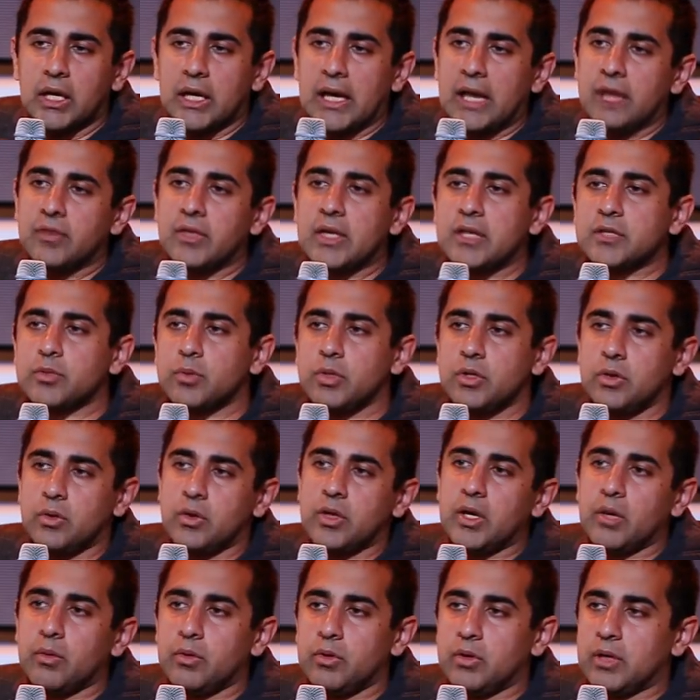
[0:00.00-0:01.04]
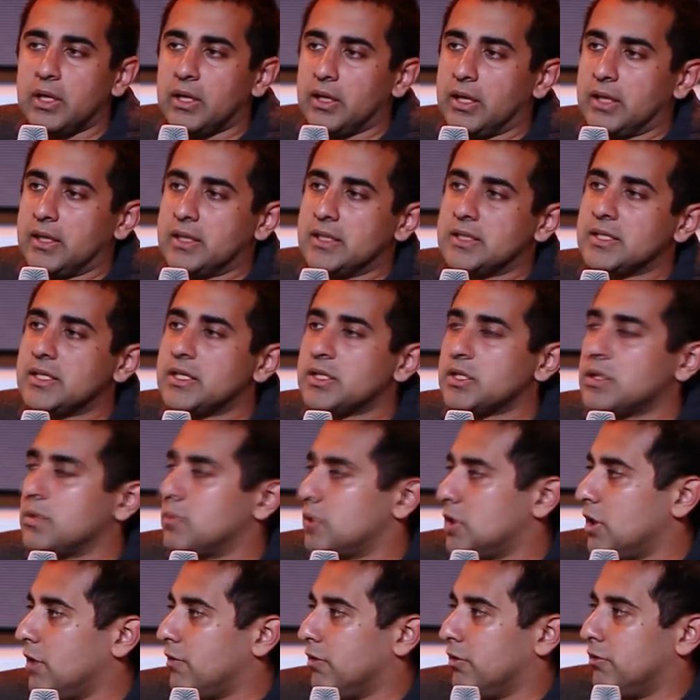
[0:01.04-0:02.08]
And that's what you get when you get like the
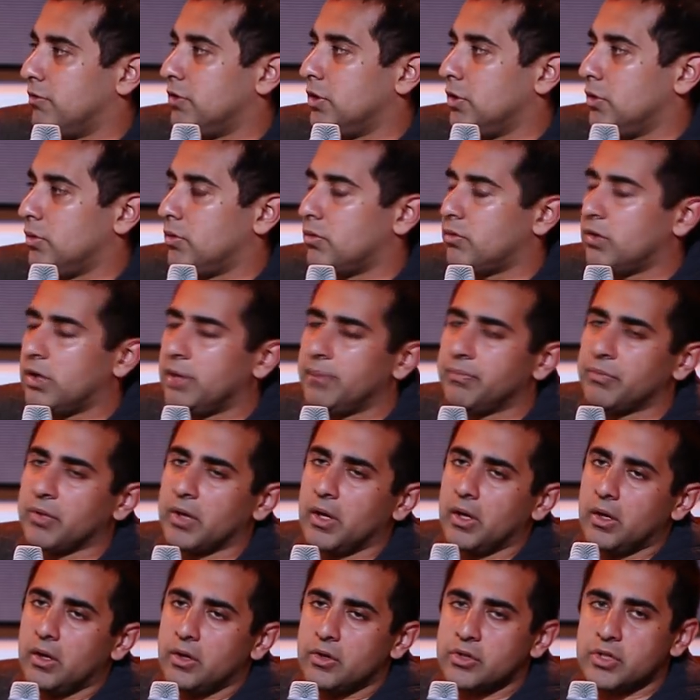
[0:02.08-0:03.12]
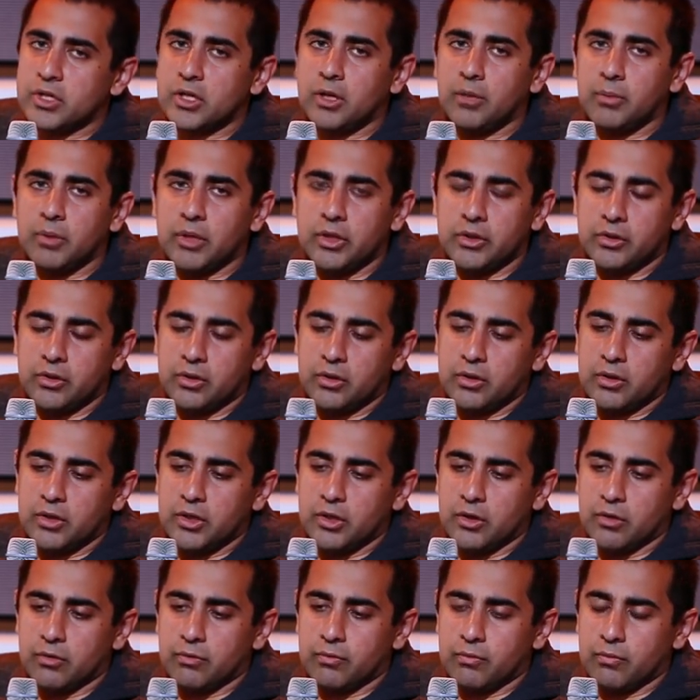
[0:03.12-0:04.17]
systems level view, right? There's a couple other, you
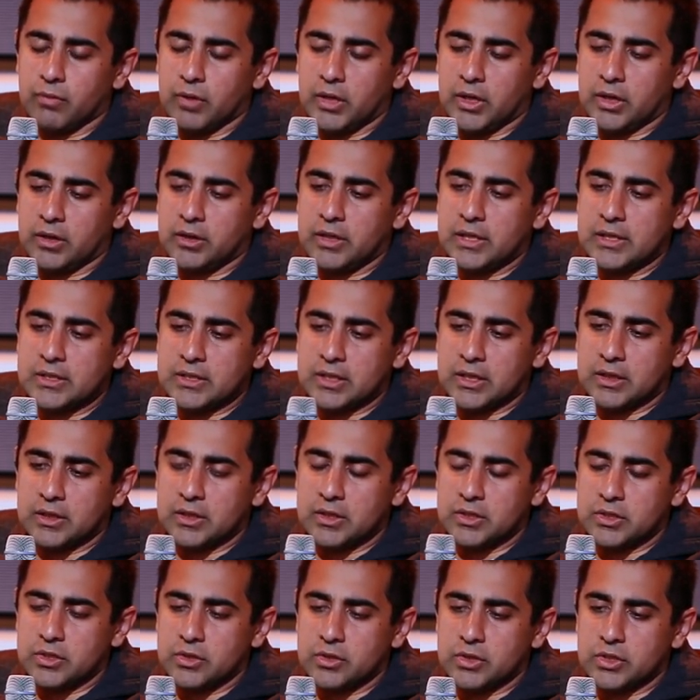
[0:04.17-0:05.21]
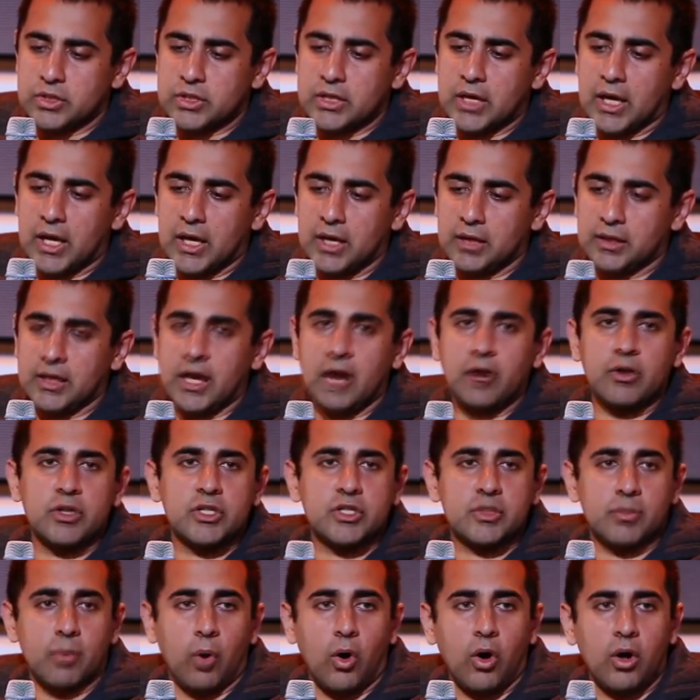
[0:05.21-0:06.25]
know, things like this. There's this guy, Larry
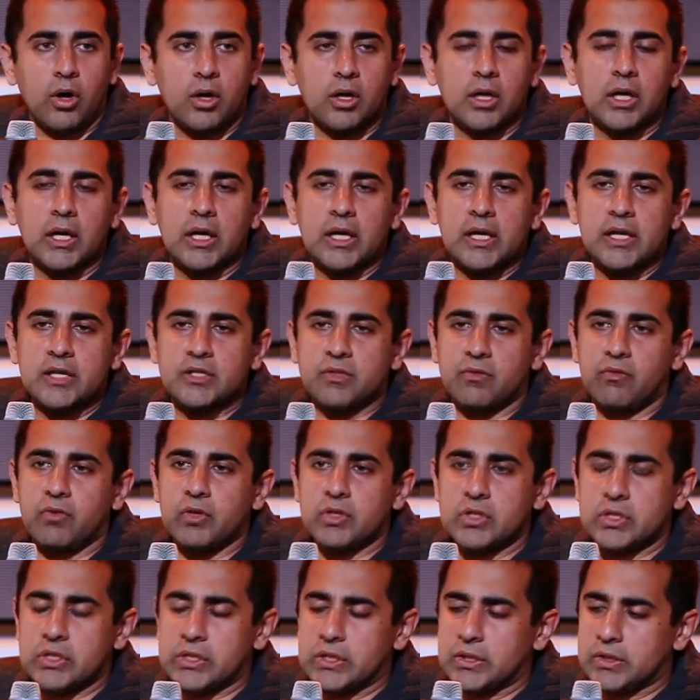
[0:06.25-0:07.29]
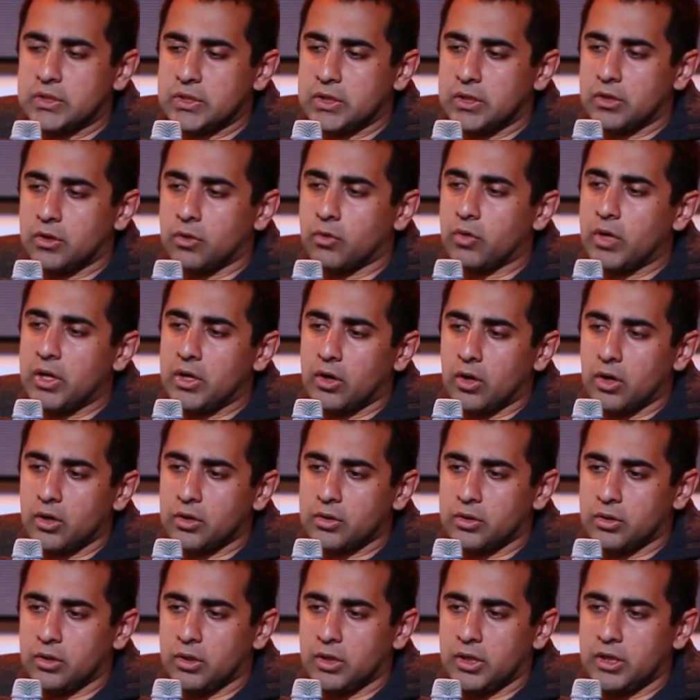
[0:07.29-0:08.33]
Smarr. He's a physicist. A great
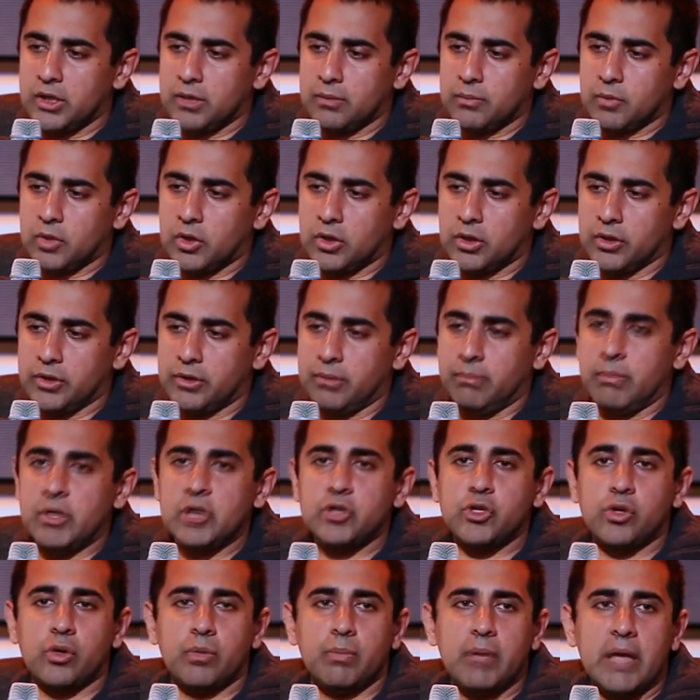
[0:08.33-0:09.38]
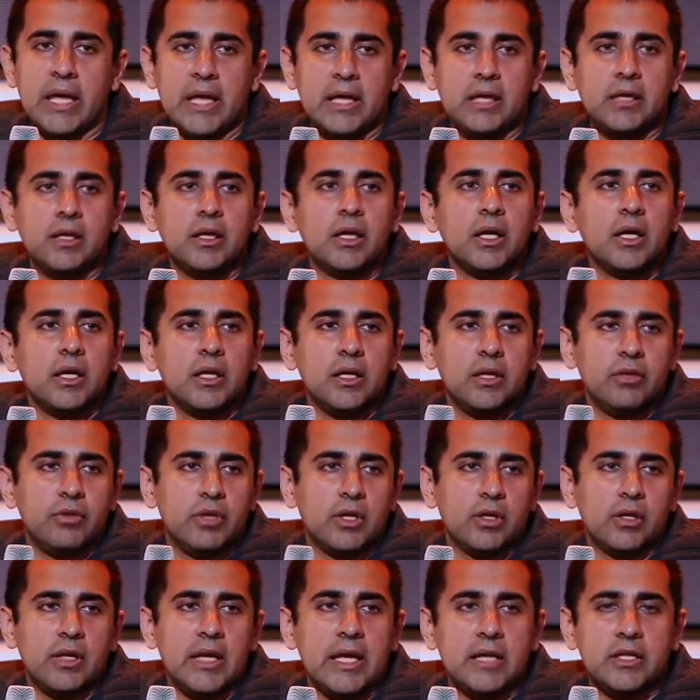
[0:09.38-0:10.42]
article on him called The Measured Man in The
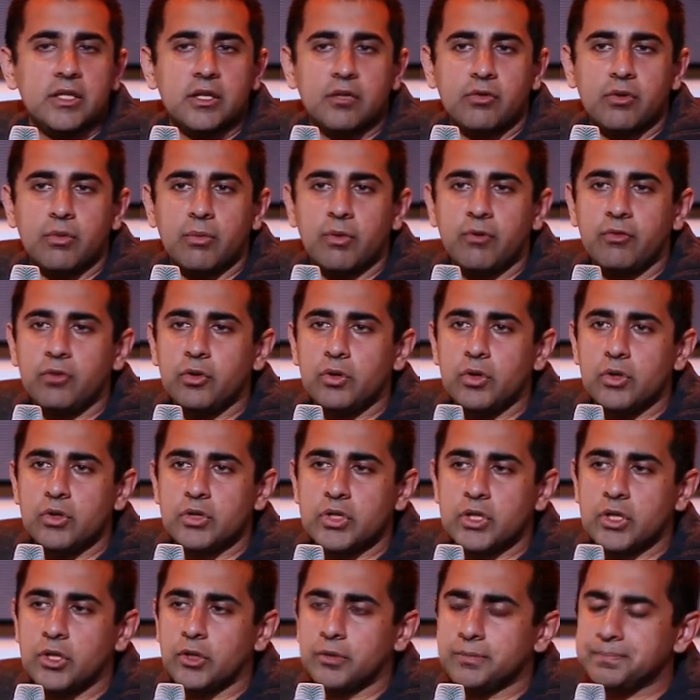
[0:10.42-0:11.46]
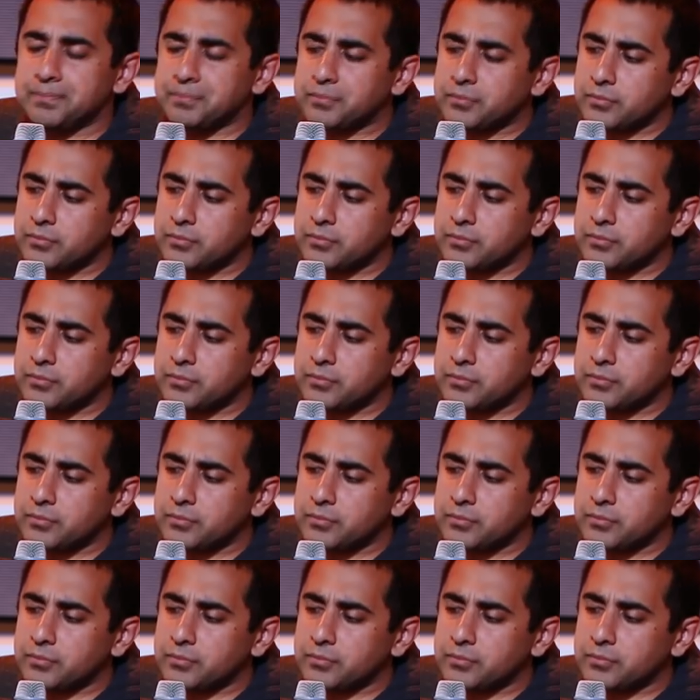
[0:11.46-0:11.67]
Atlantic from a few years ago.